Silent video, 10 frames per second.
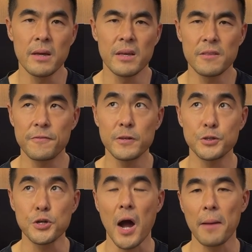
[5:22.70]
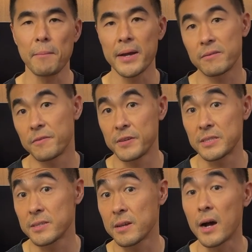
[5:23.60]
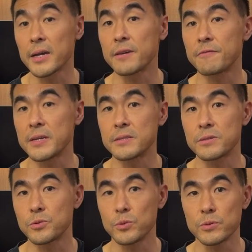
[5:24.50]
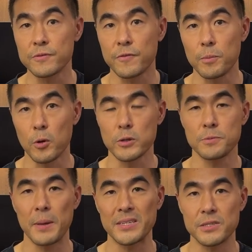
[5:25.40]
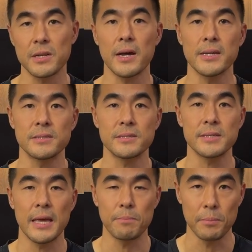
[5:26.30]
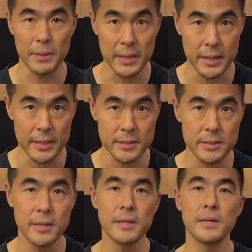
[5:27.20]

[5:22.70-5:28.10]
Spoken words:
In the future, I might revisit Hugging Faces tools for more specialized capabilities.